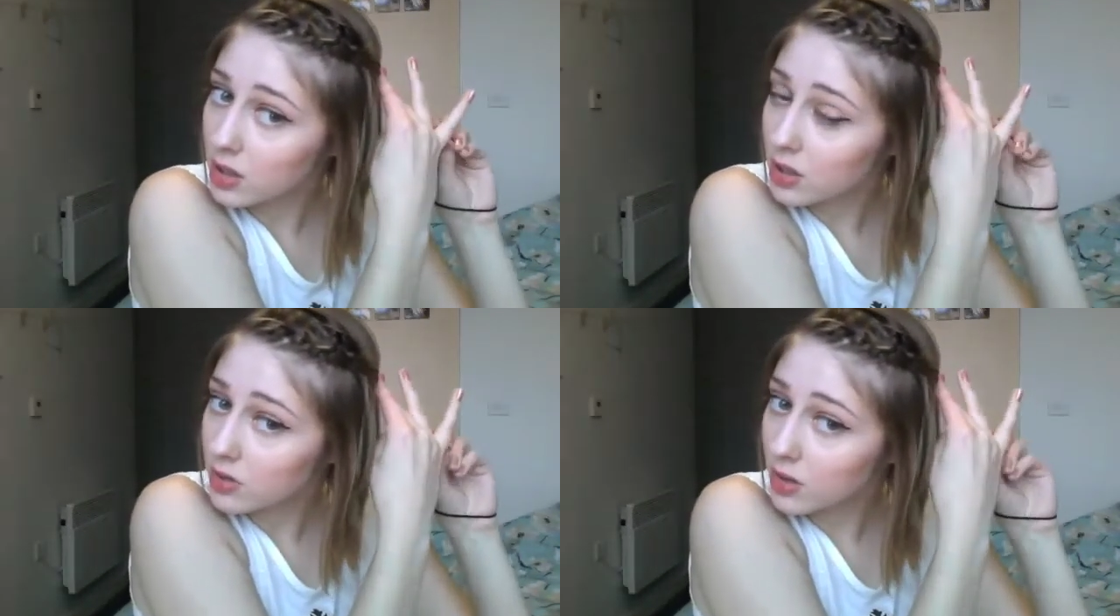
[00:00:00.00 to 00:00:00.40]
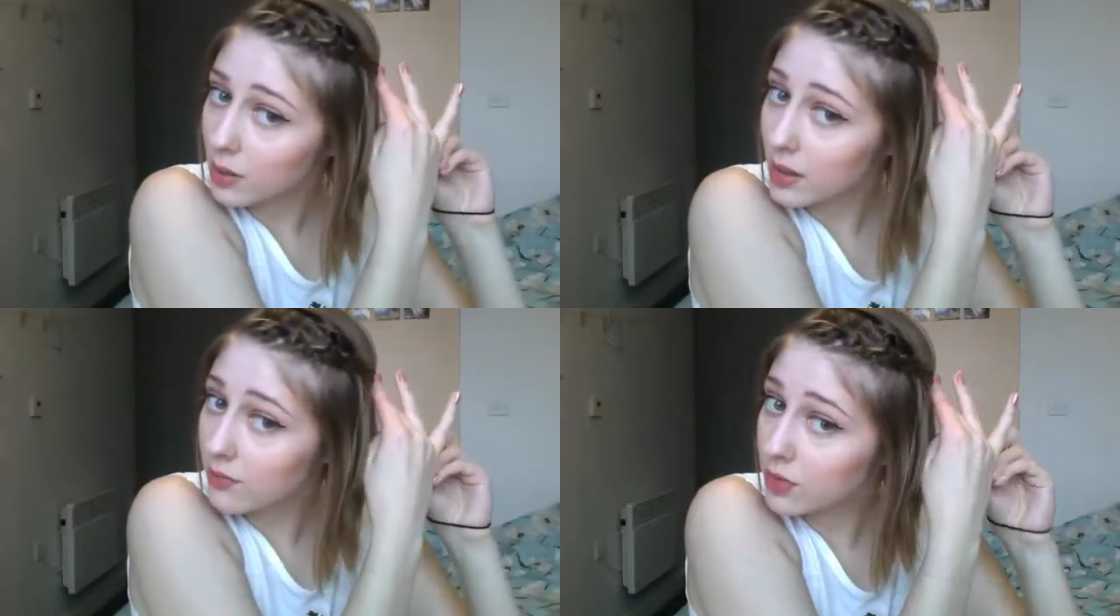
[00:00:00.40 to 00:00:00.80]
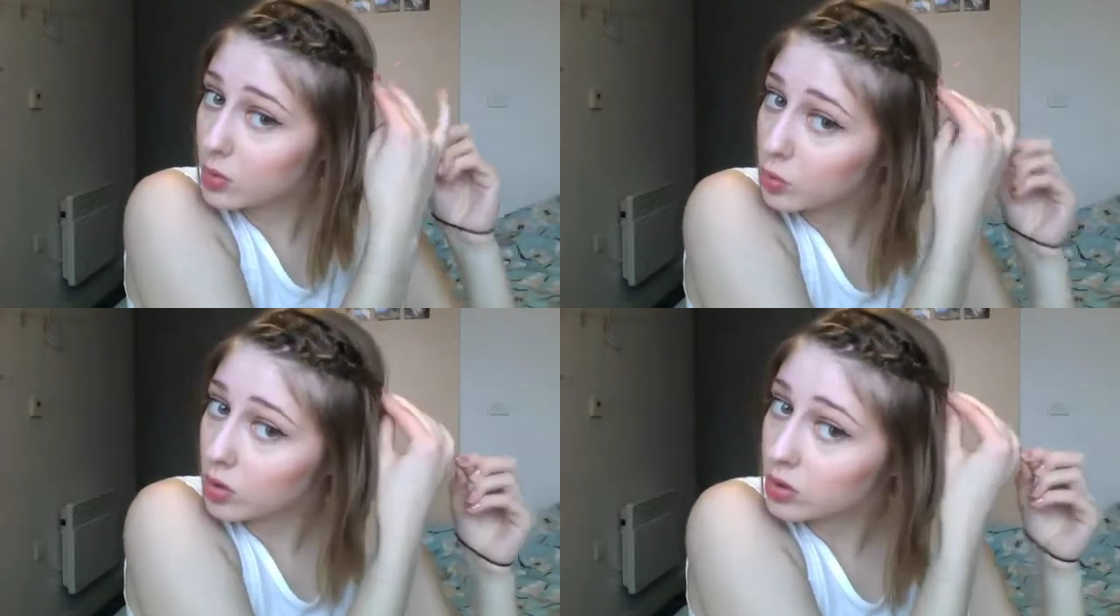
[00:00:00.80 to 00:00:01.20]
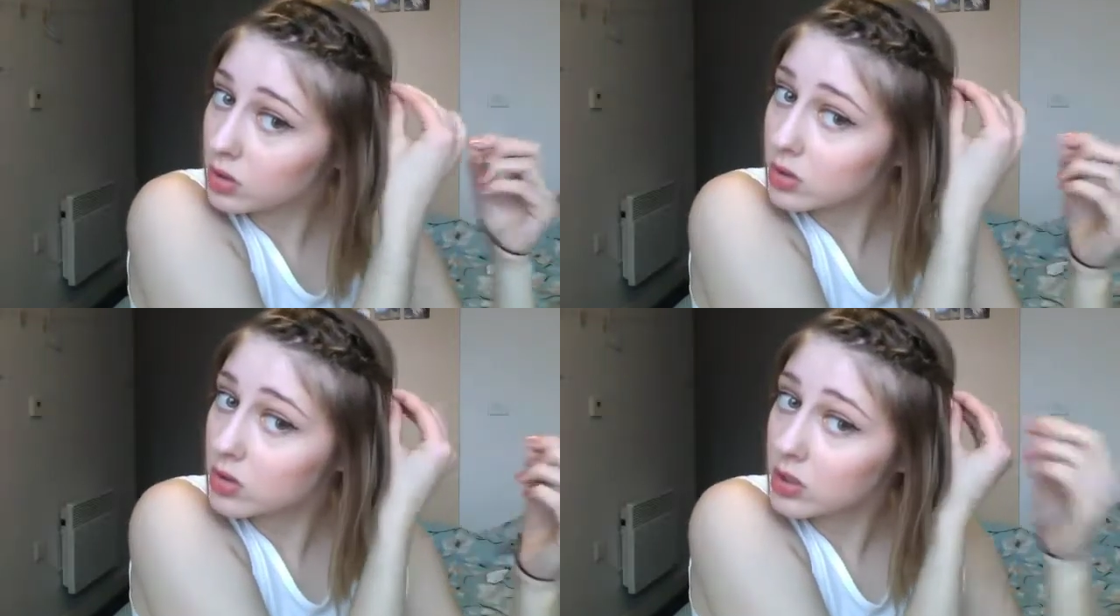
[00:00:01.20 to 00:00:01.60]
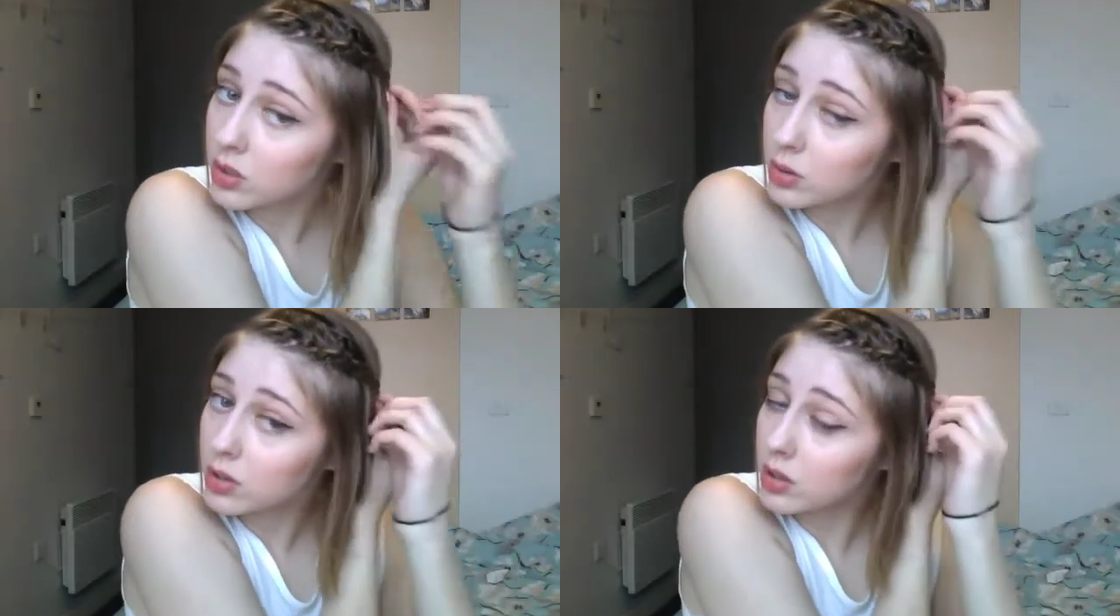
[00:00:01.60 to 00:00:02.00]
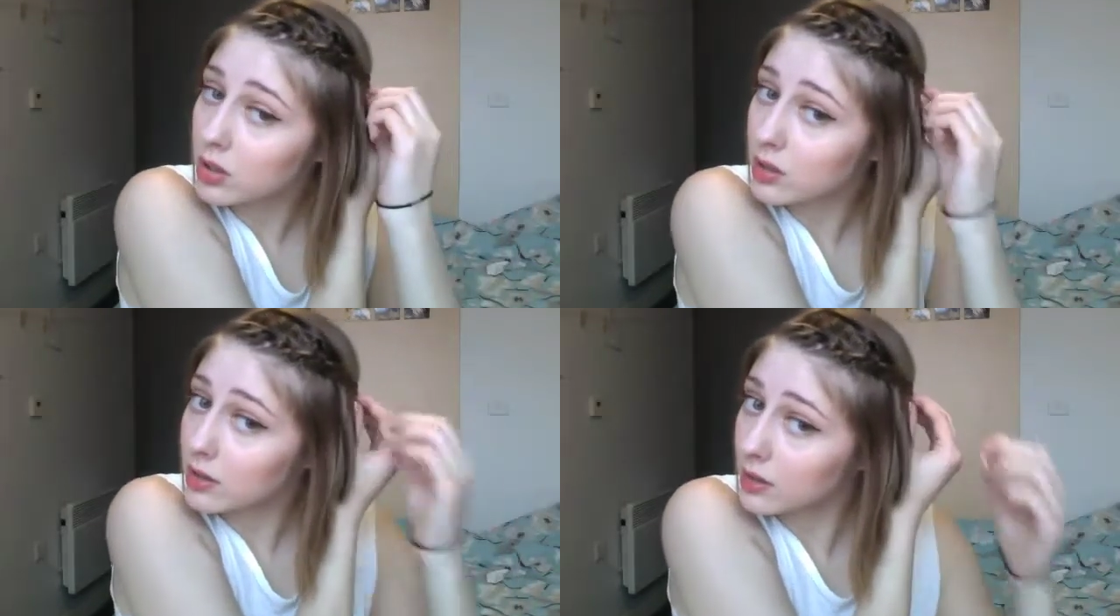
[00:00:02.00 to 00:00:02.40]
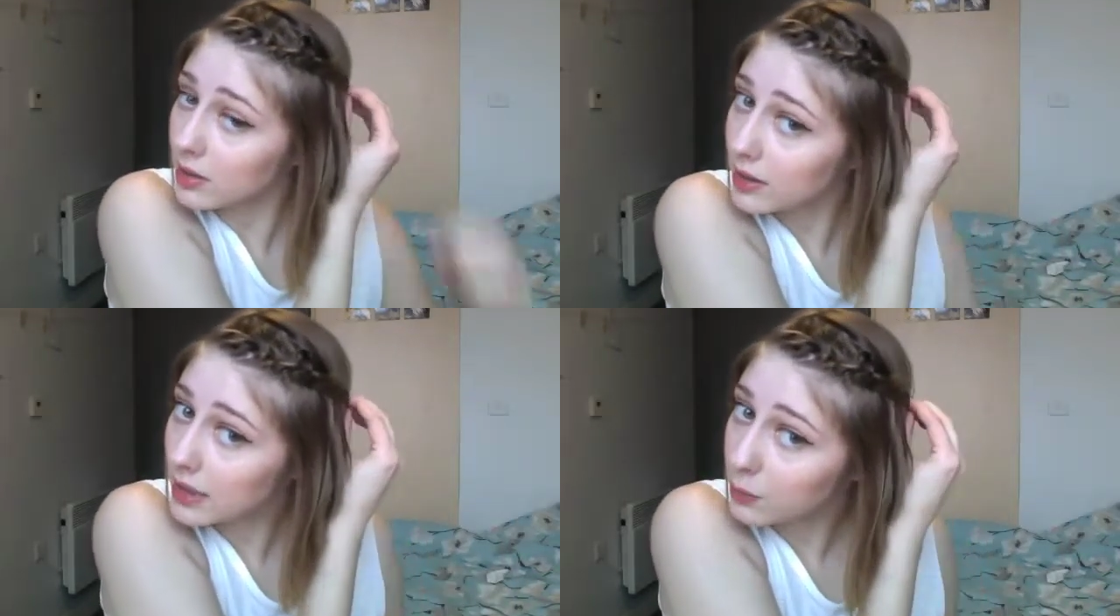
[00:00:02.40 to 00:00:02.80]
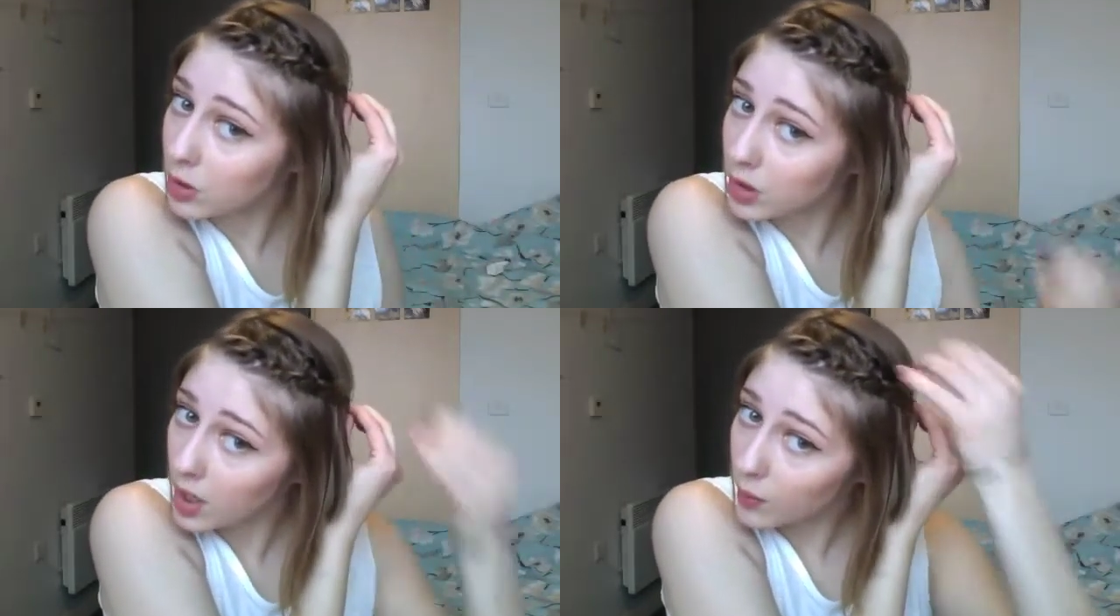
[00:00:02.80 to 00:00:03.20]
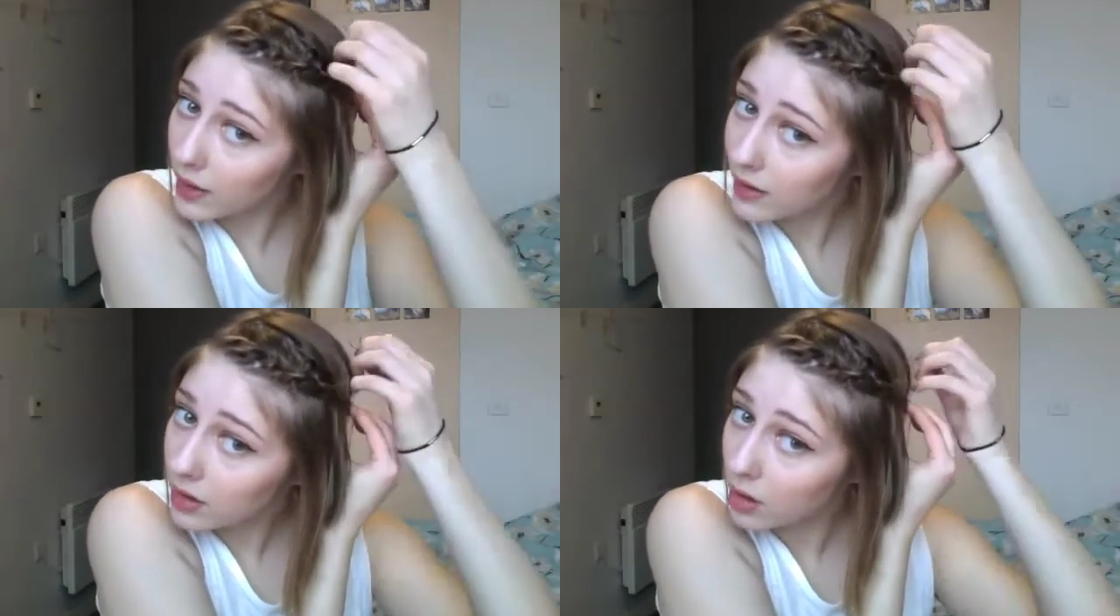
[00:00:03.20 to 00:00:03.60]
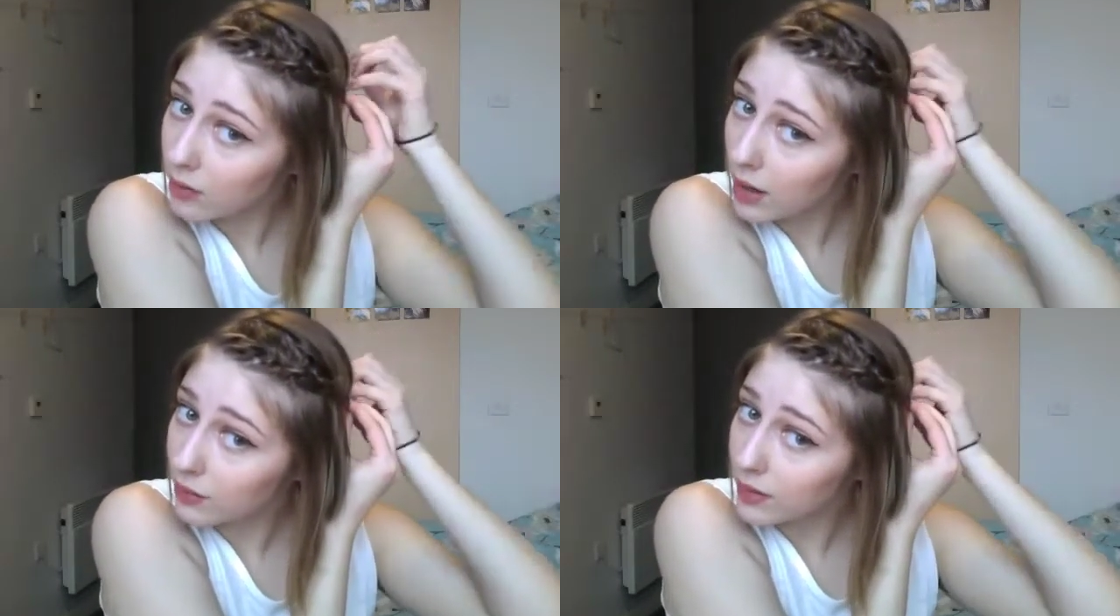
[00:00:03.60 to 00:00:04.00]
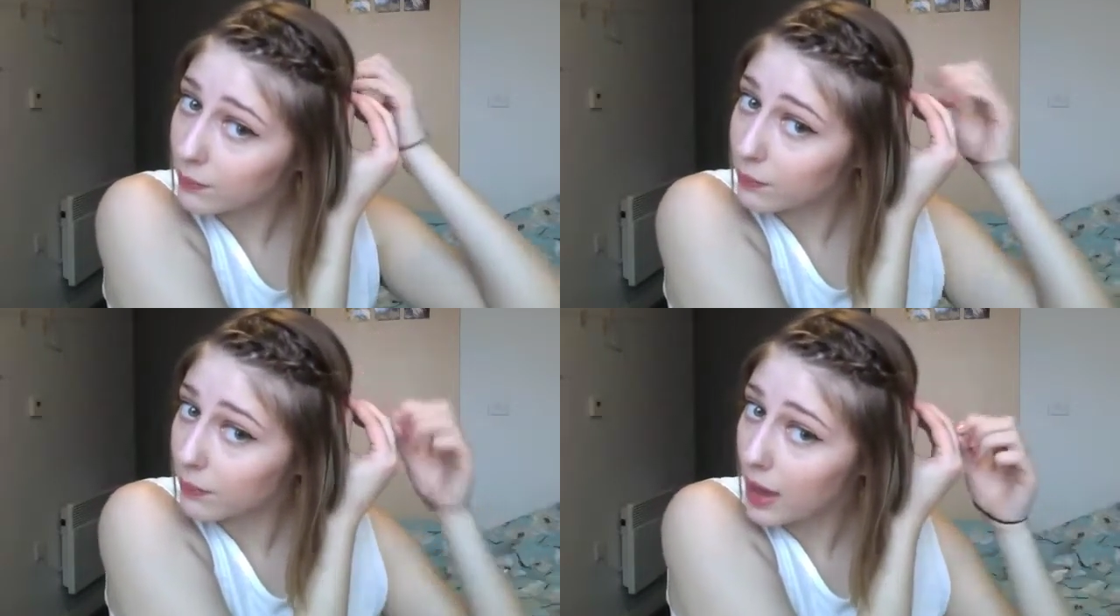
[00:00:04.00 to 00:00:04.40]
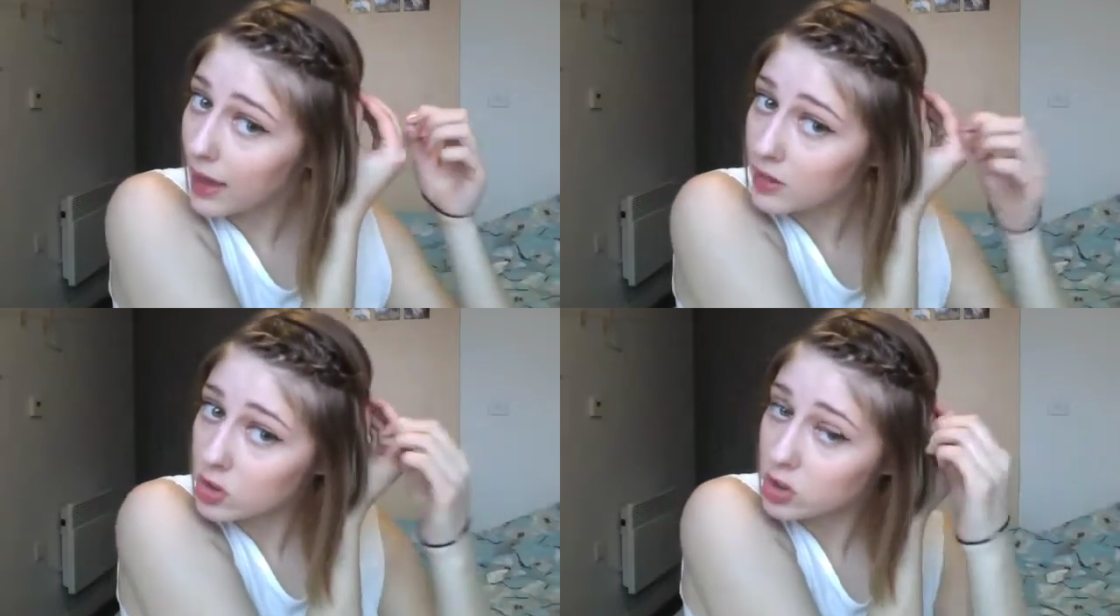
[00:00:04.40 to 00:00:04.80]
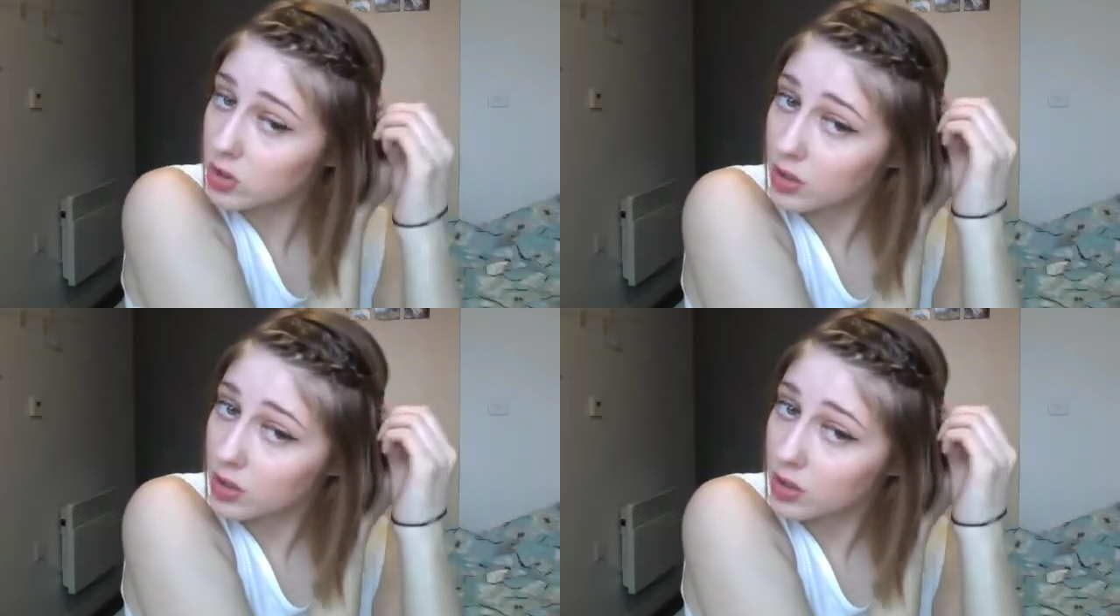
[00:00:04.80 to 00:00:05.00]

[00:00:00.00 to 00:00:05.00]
So if you want, you can keep on going around the edge,